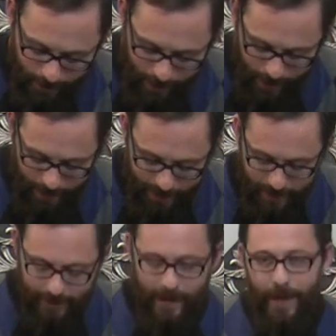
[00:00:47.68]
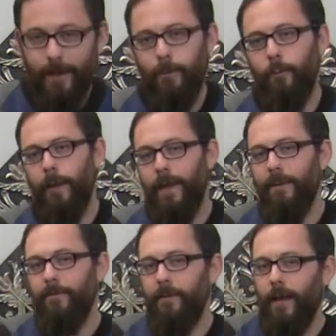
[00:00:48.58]
And this tank
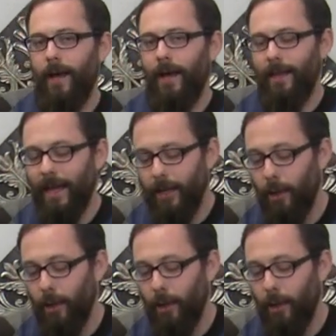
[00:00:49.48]
we've let